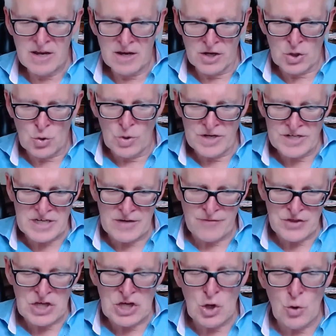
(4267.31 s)
liquidity
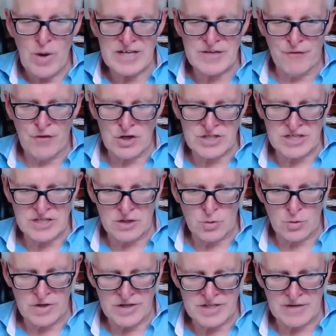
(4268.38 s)
for the US versus
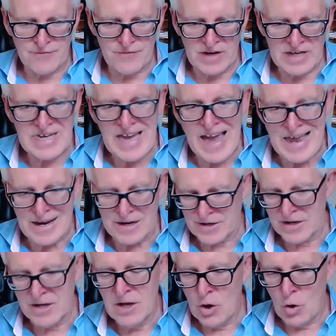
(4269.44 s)
liquidity for
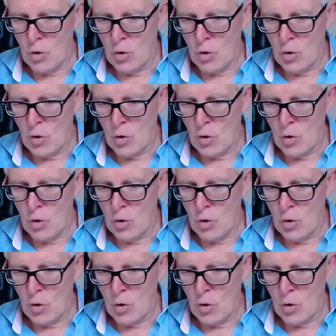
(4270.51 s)
Canada